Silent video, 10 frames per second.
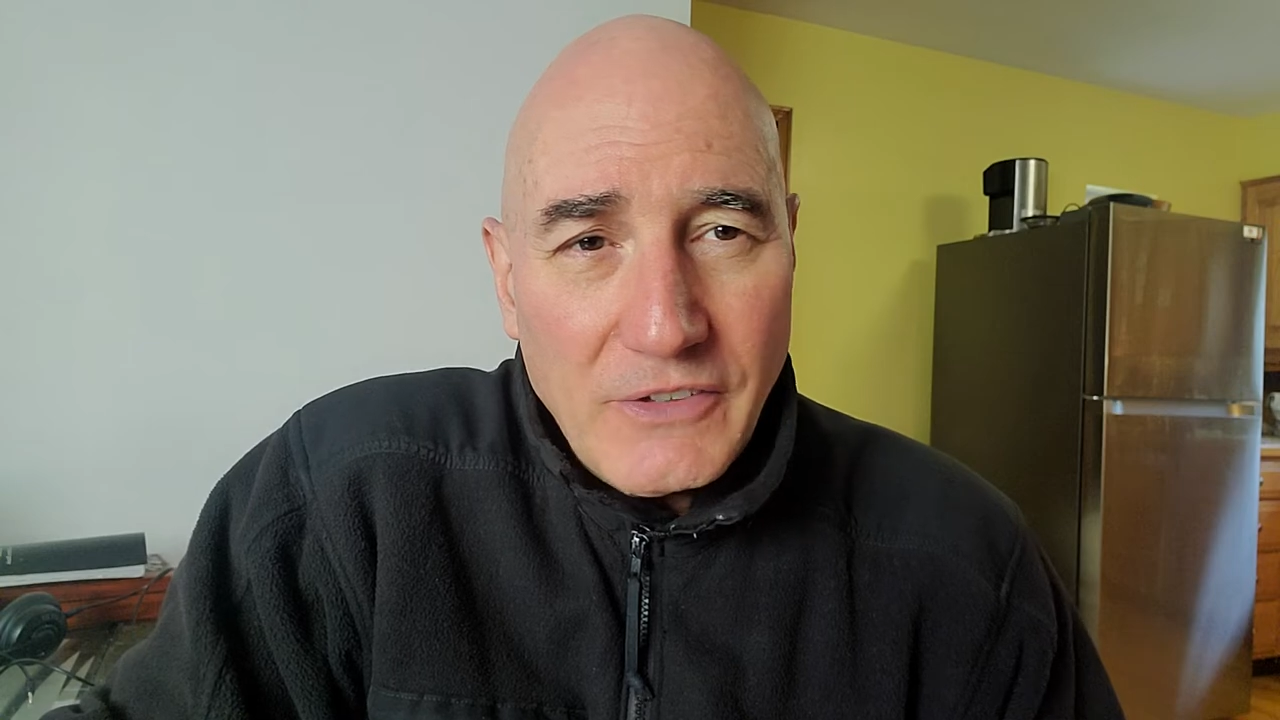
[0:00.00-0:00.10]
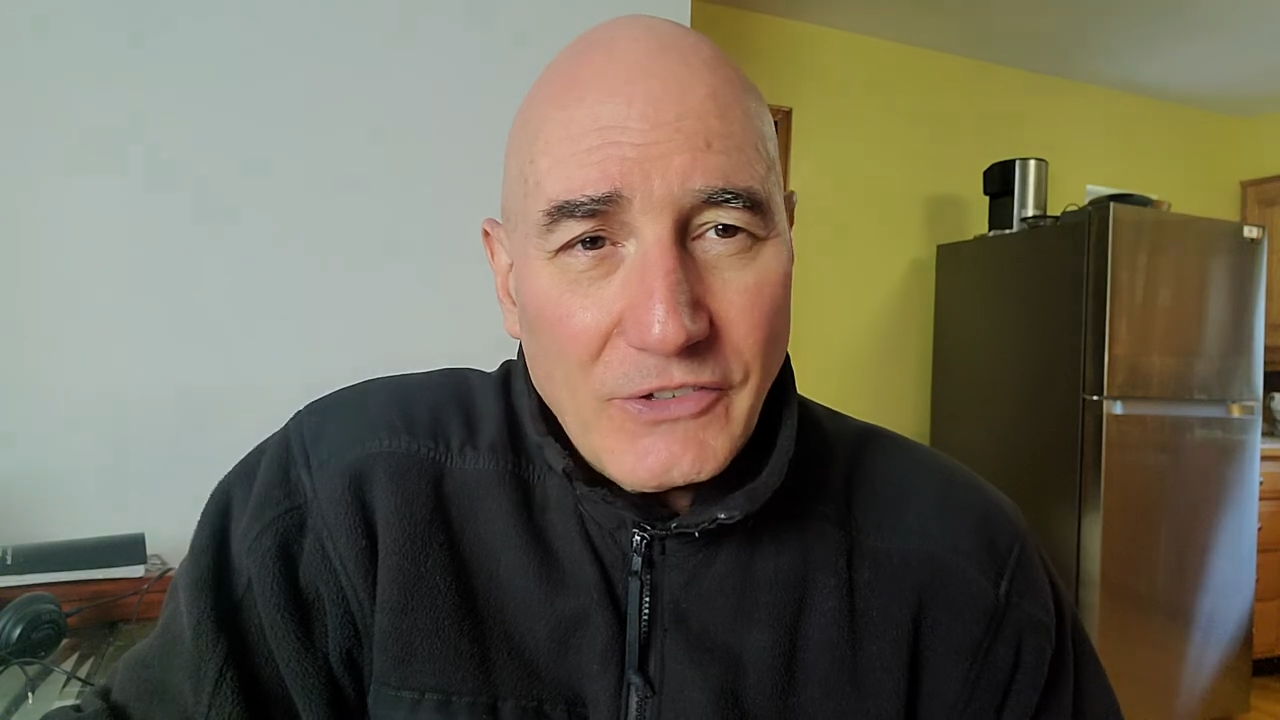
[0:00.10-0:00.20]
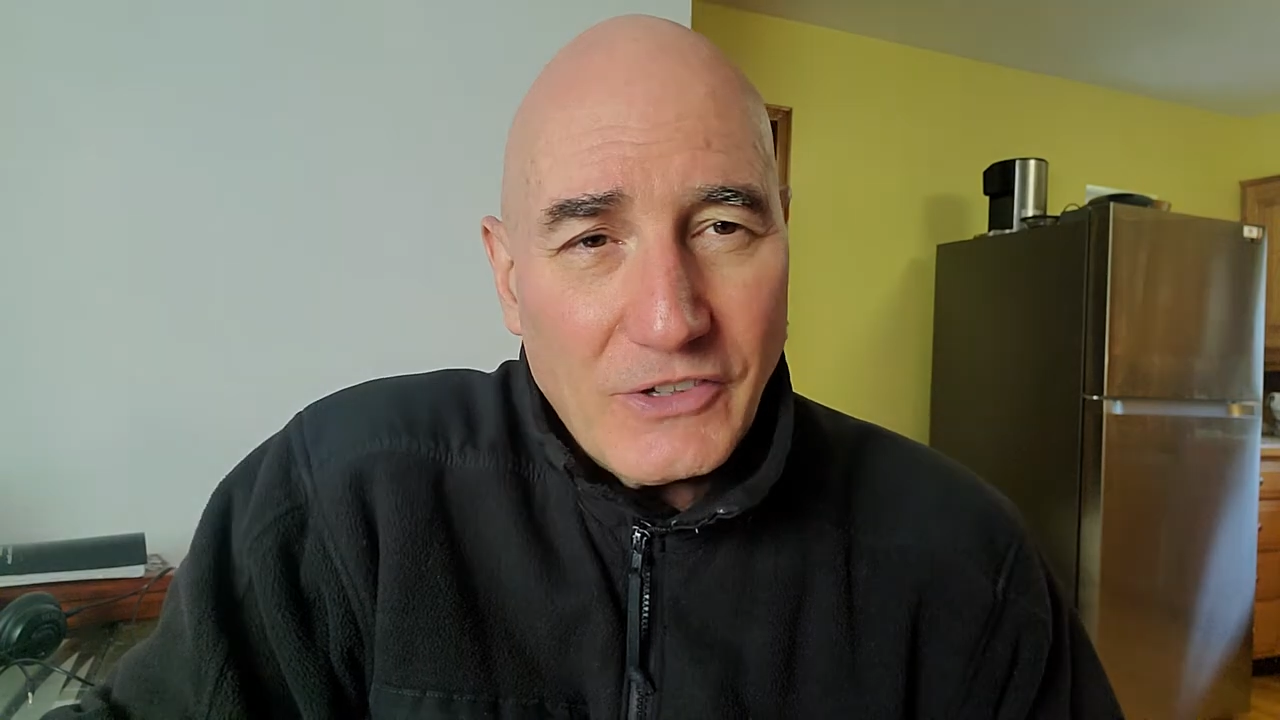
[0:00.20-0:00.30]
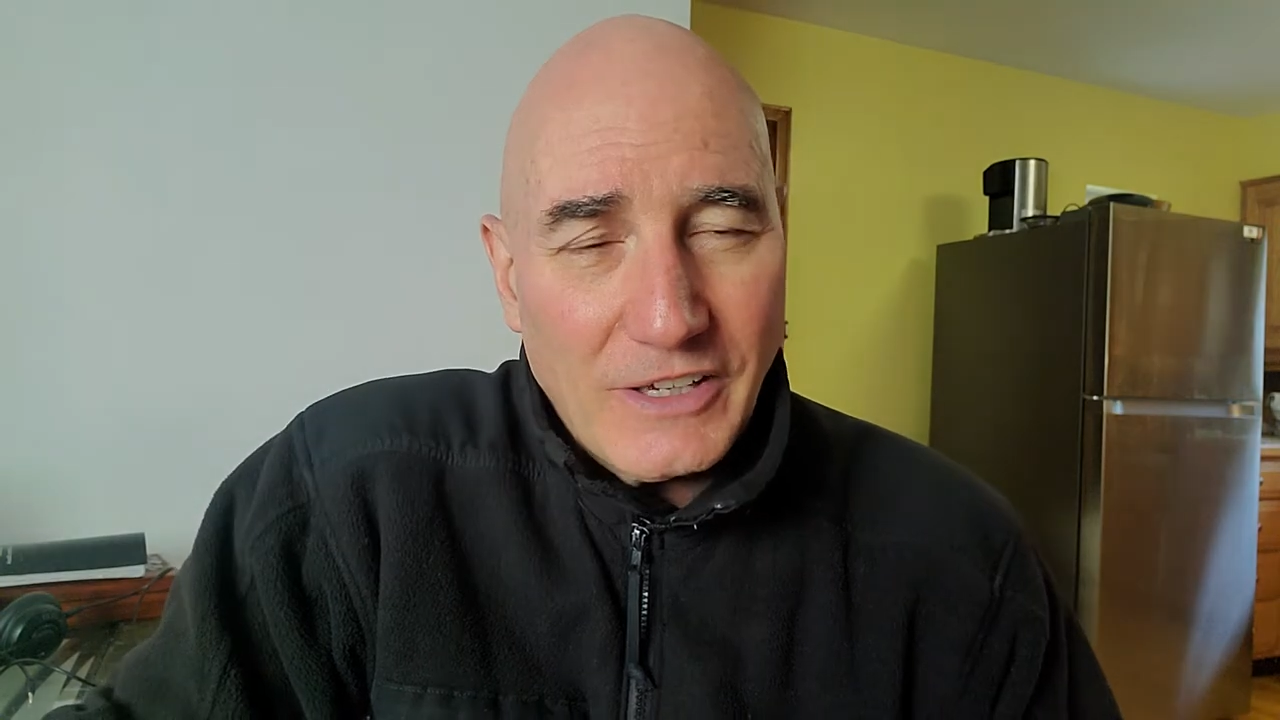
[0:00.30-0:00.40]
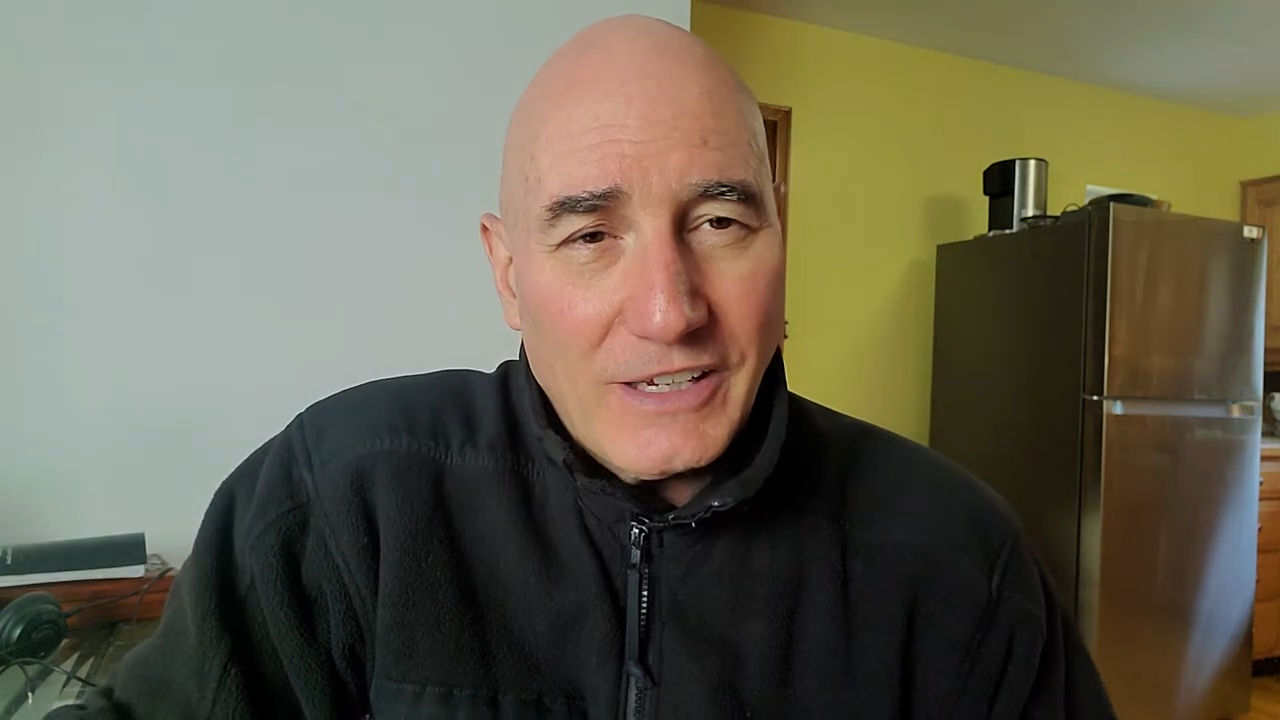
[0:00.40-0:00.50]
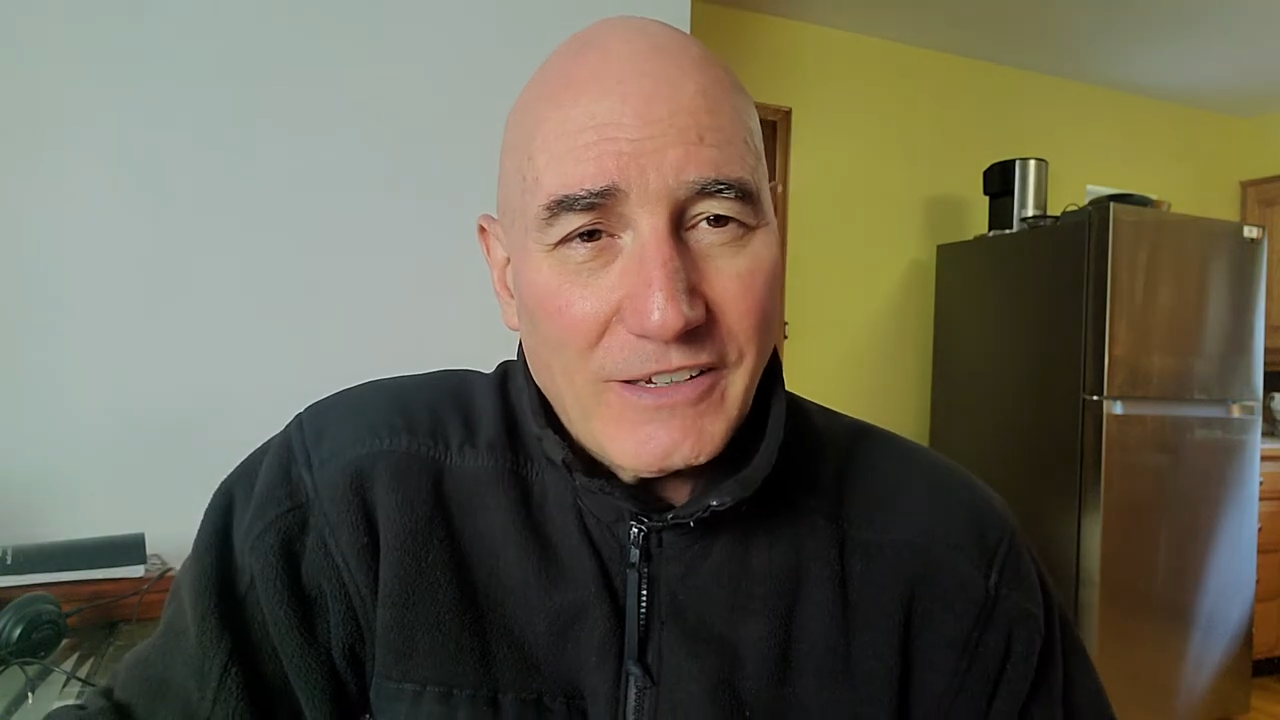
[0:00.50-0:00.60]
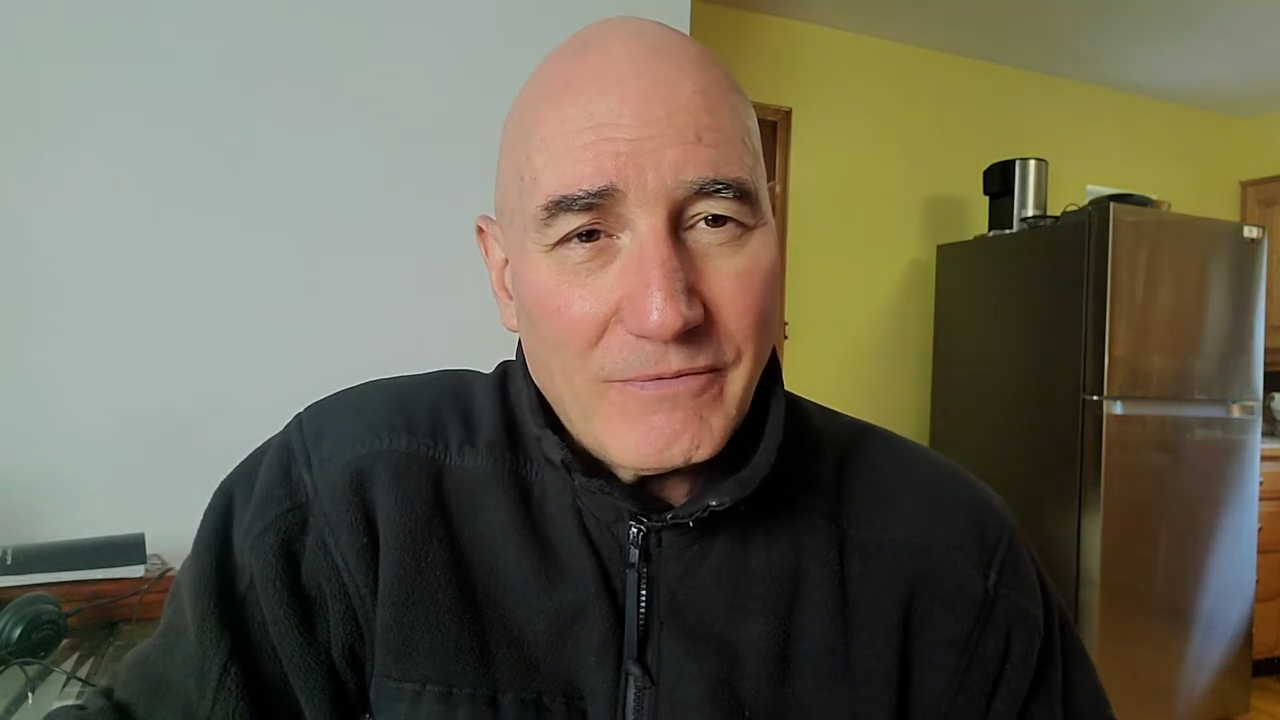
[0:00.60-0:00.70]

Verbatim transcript: as good